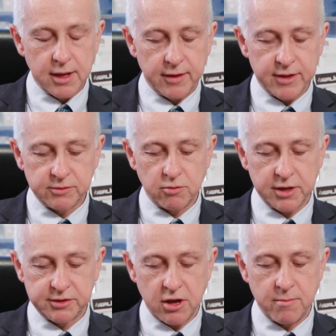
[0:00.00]
And that's why
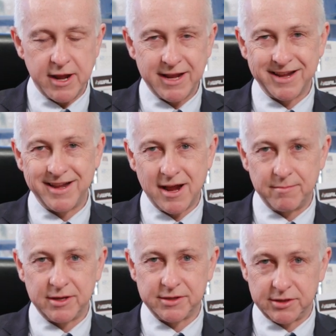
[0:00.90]
so many are done,
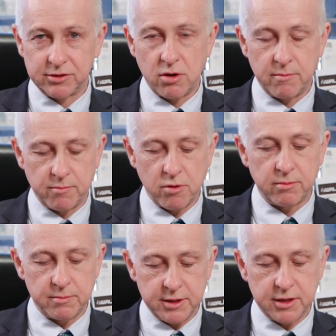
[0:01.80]
because it's a common
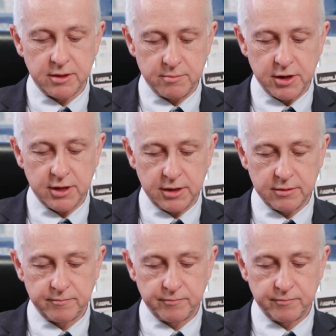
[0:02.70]
problem in the community.